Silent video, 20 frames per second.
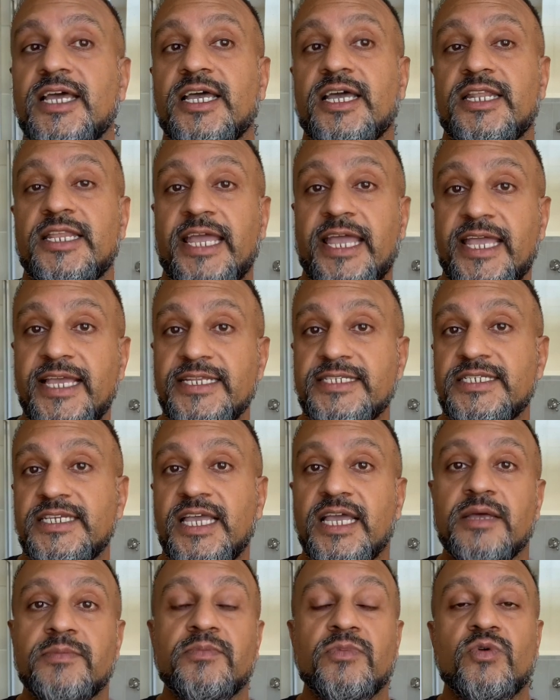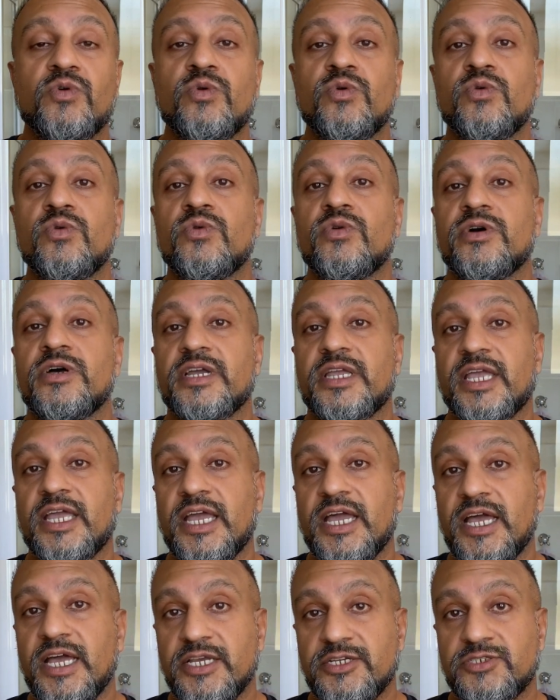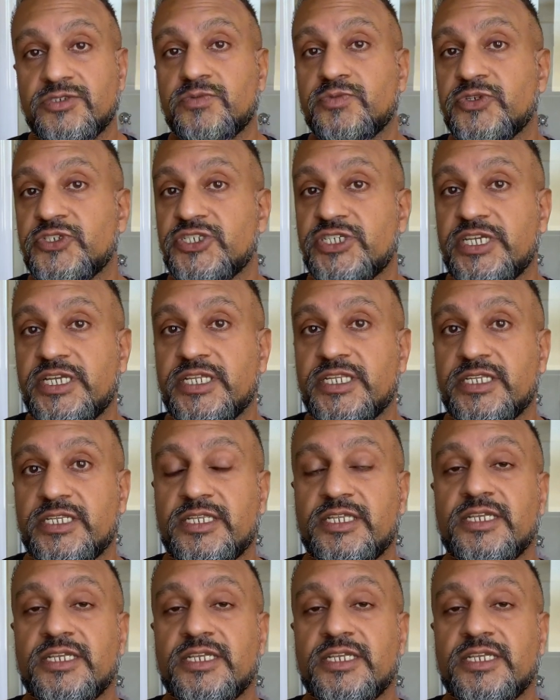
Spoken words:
an ATM or a cash machine.